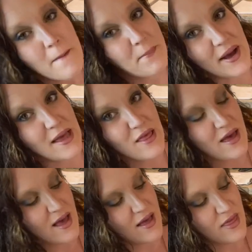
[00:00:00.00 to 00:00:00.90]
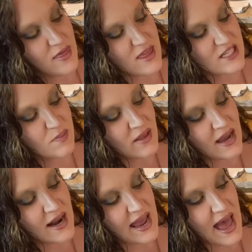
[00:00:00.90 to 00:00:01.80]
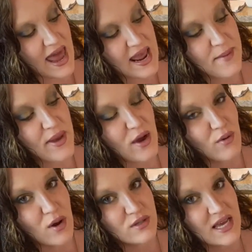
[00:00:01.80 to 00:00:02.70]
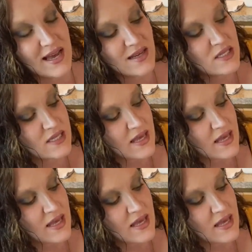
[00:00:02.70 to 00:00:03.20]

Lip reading: but this plant, I had it in my grow tent,